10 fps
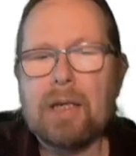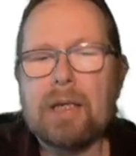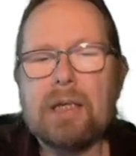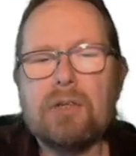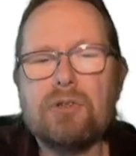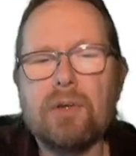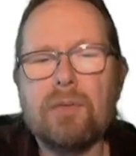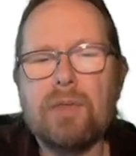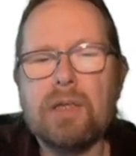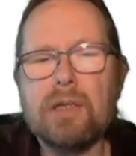each of
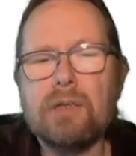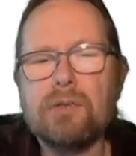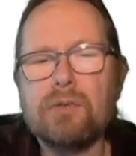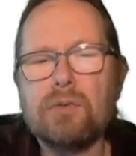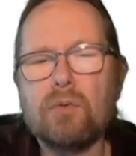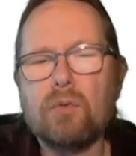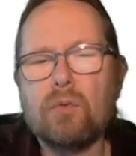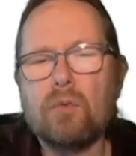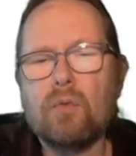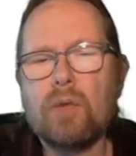these
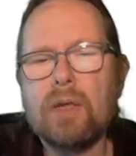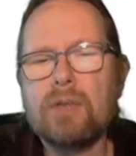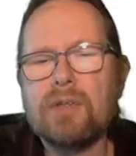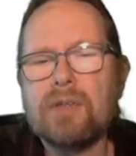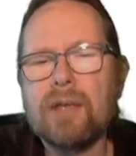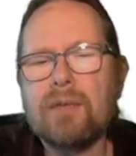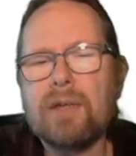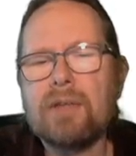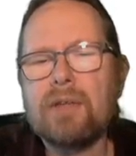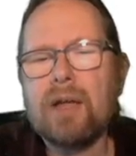rings as having a
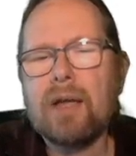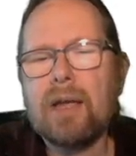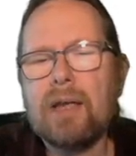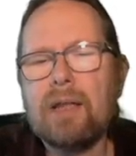tiny